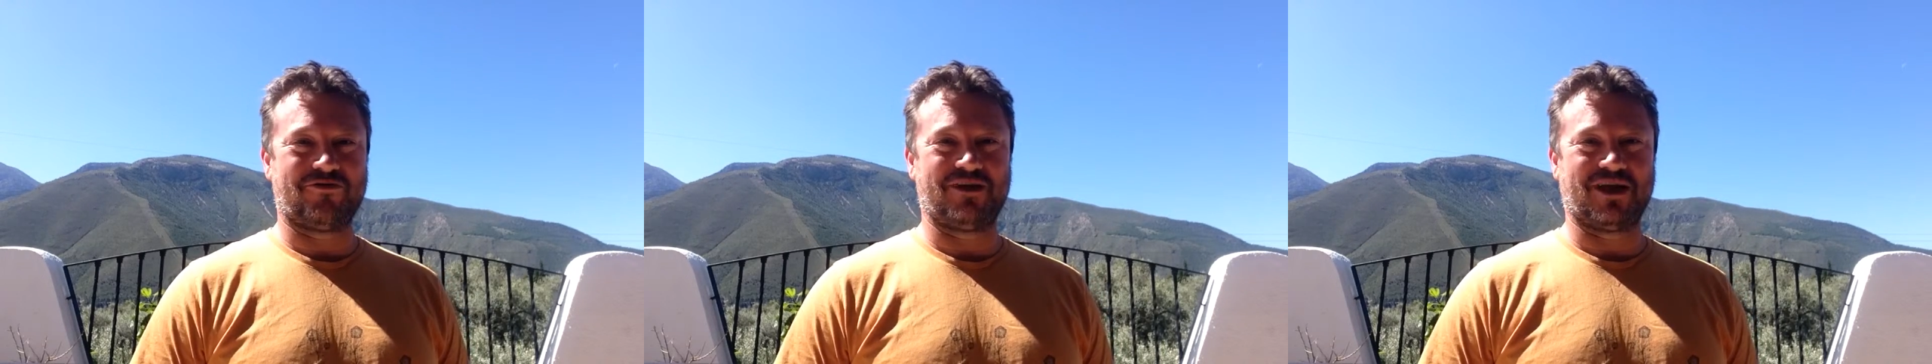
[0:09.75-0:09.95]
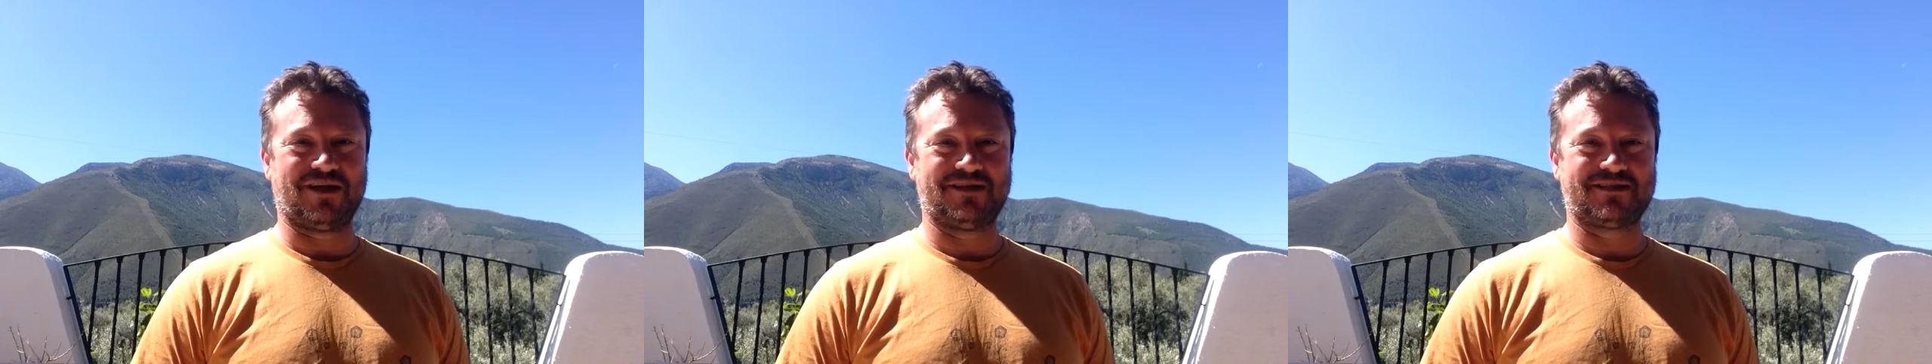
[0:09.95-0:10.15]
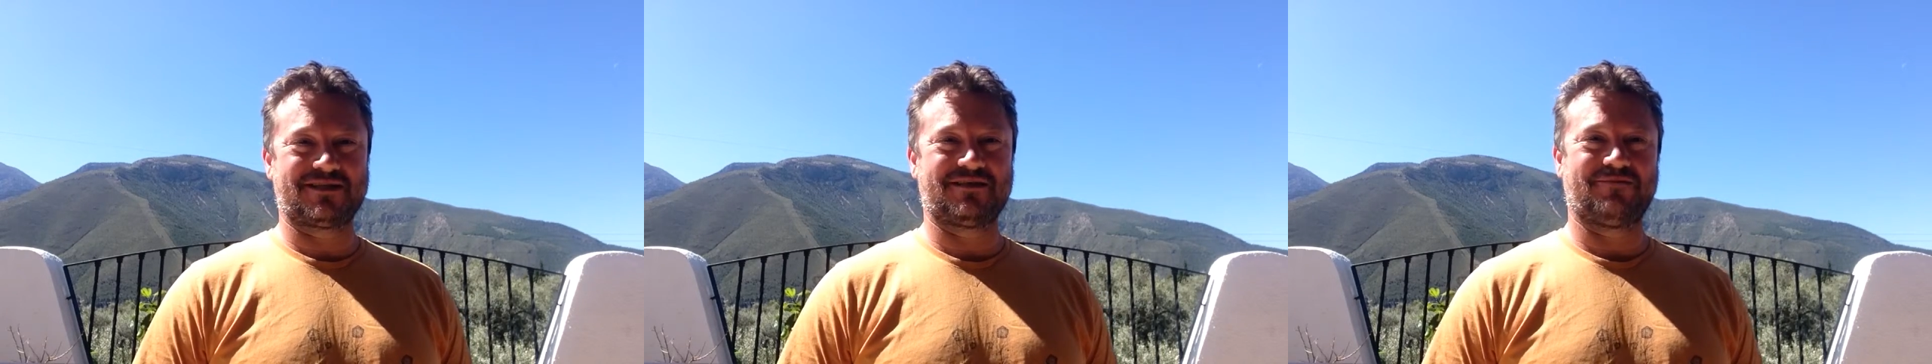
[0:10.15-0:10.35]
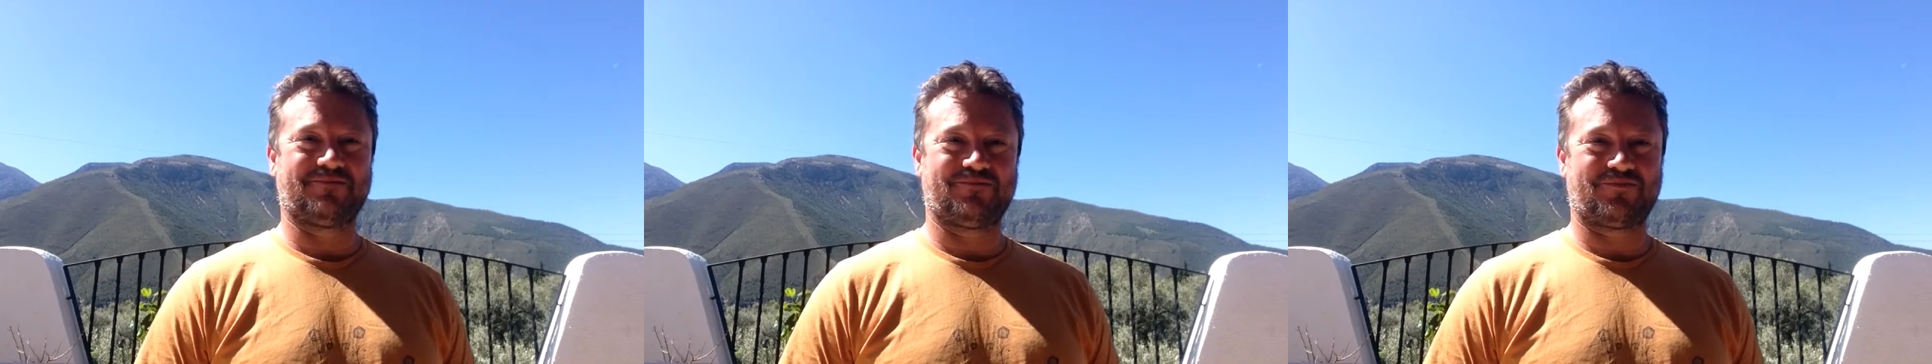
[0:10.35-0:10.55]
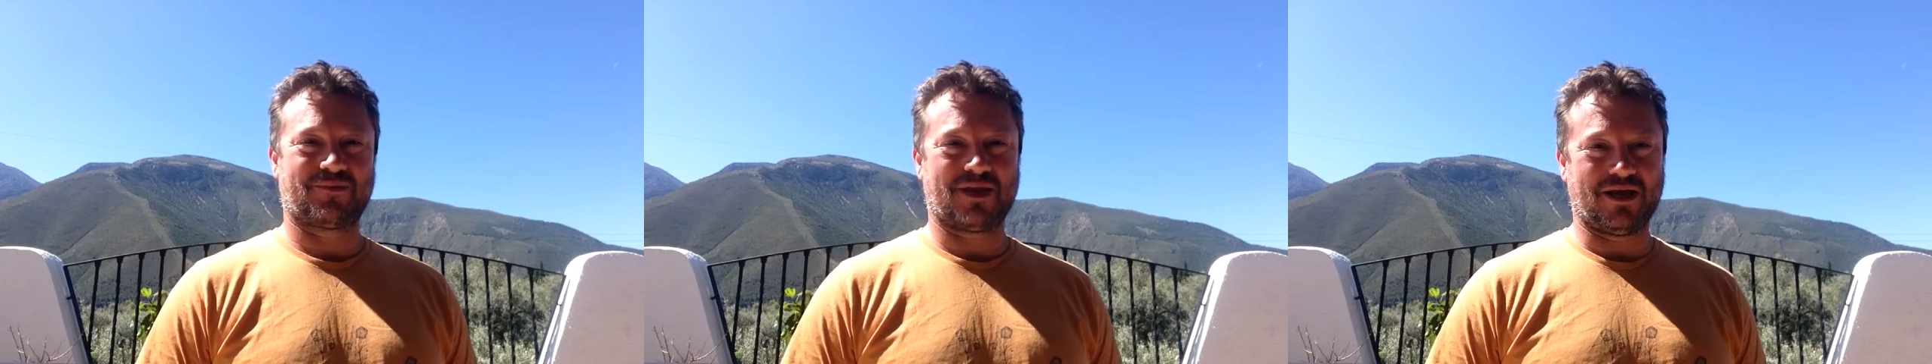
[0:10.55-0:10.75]
things
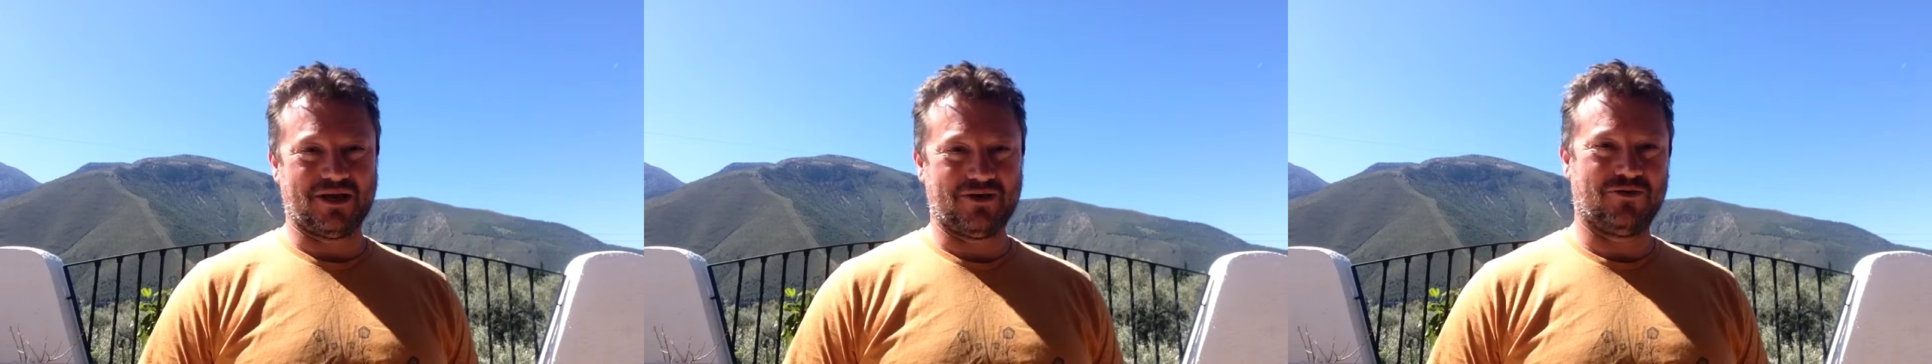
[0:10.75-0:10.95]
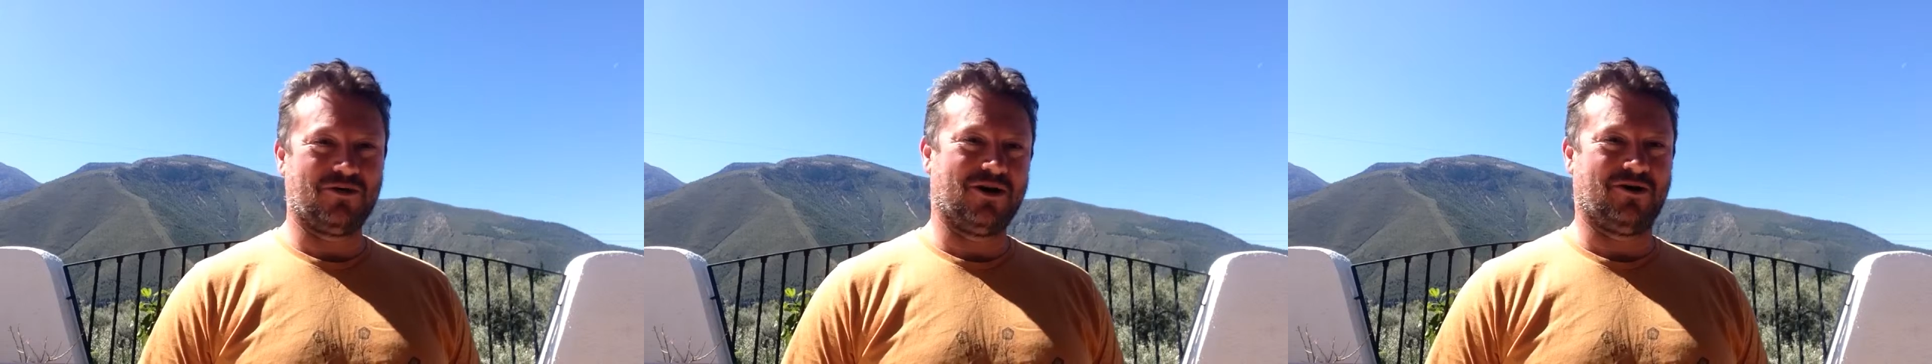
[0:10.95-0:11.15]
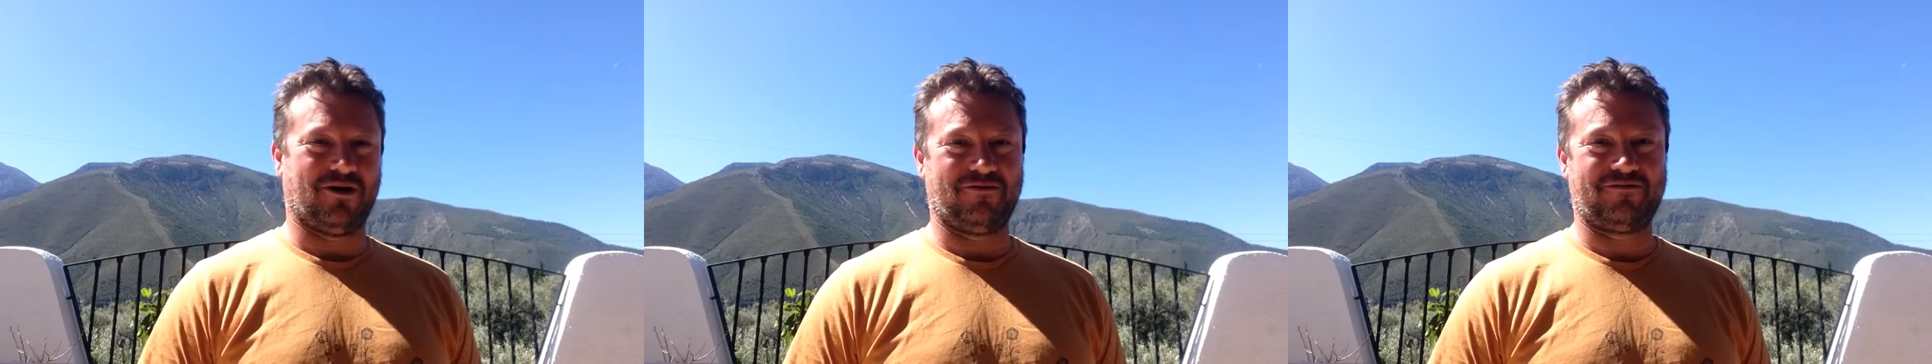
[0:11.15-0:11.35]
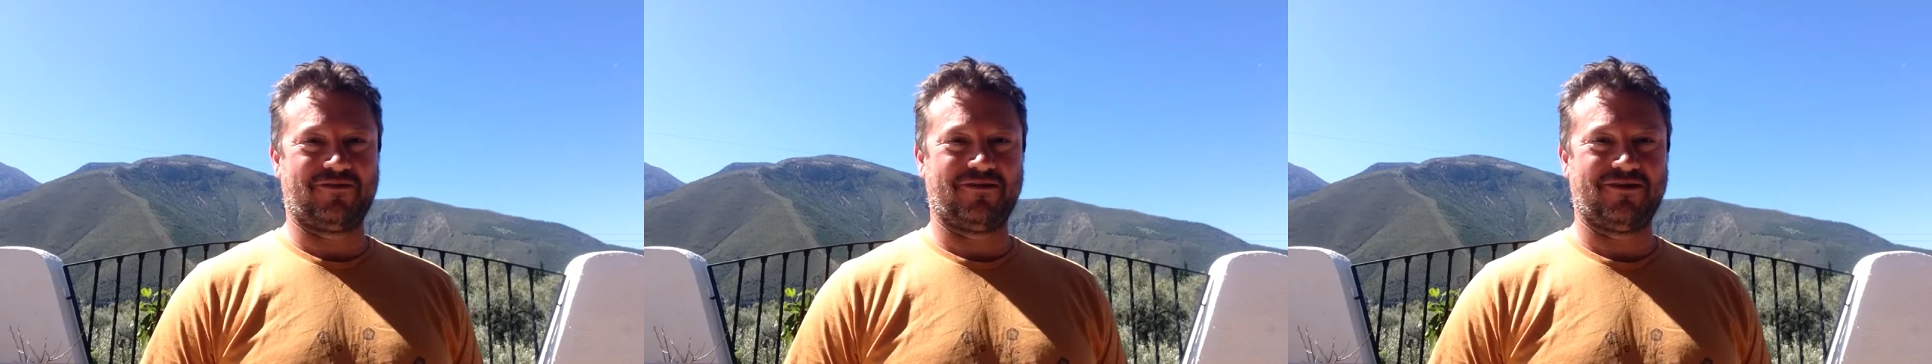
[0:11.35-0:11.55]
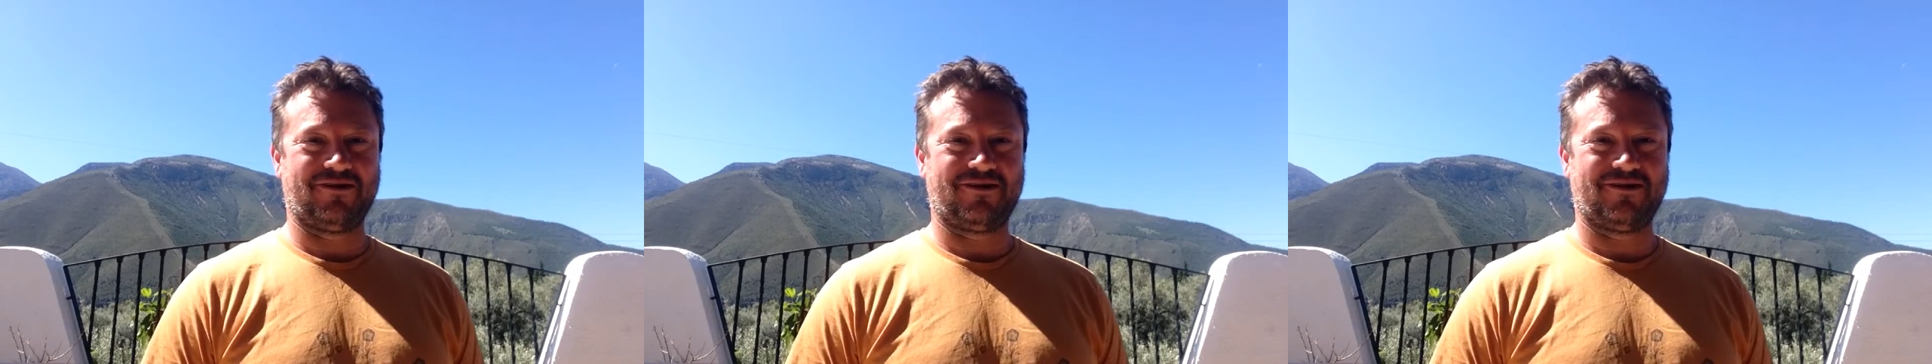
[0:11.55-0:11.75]
in your life.